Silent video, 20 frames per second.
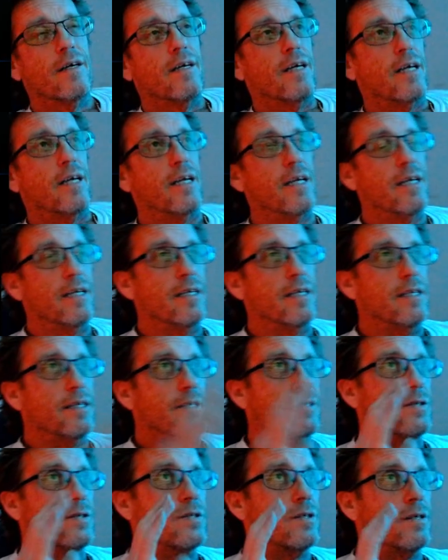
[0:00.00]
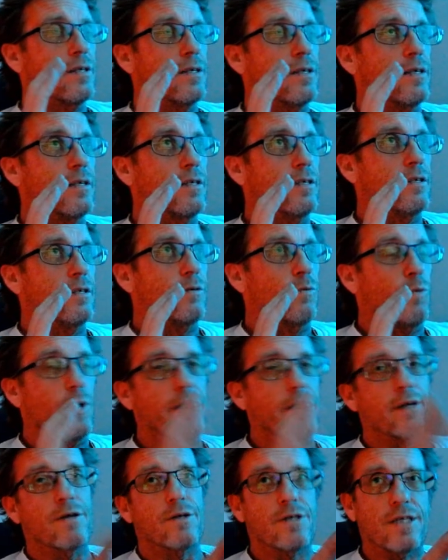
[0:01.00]
is
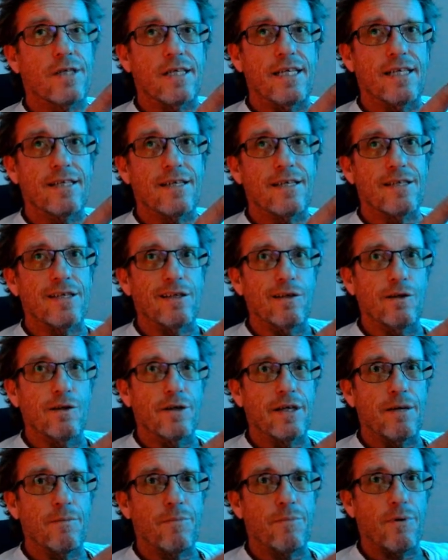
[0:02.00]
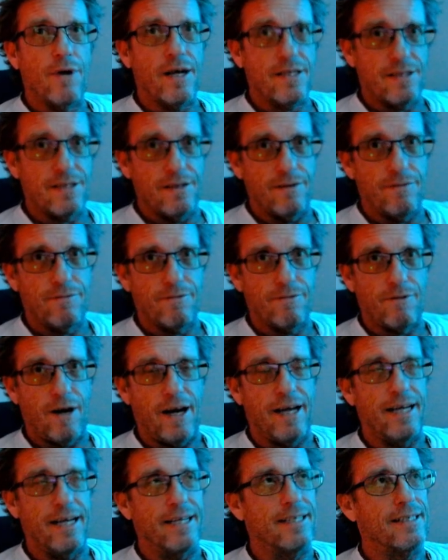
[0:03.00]
what you're seeing doesn't look impressive,
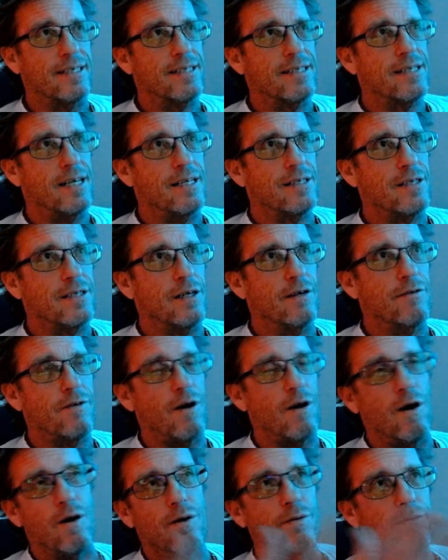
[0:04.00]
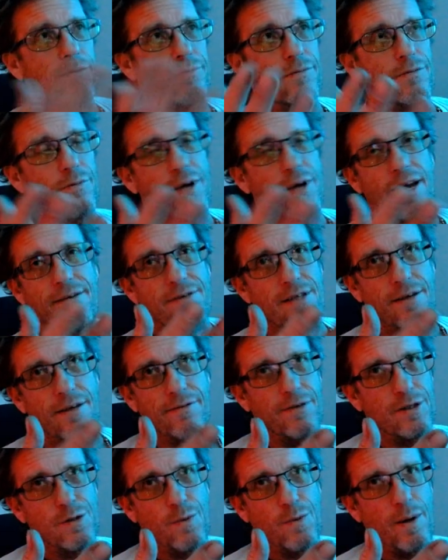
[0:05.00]
right? In the sense of, oh, we have stuff
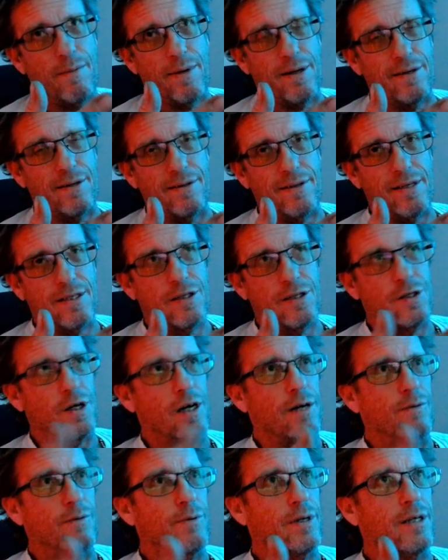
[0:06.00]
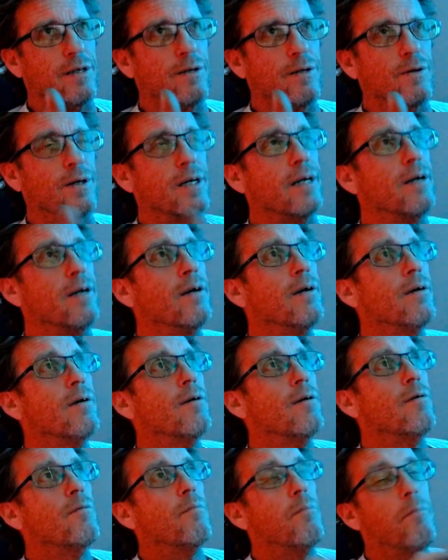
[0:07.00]
looks way better than this, John. What are you doing?
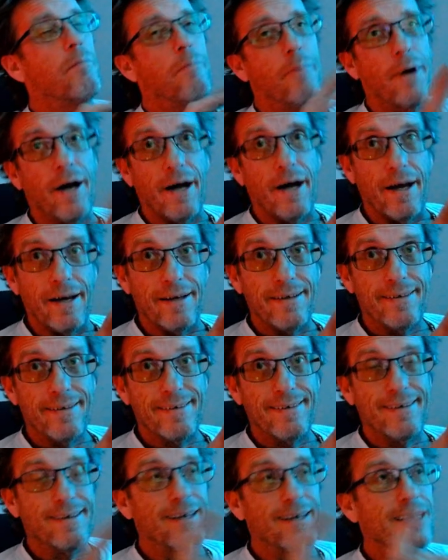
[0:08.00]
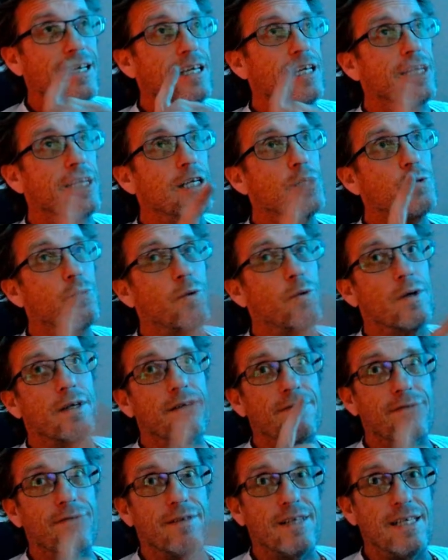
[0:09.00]
But each one
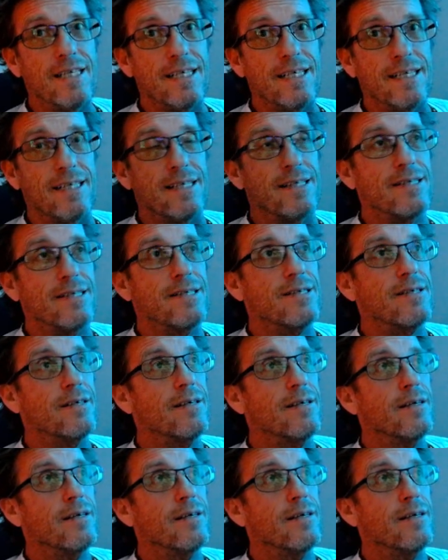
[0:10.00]
of these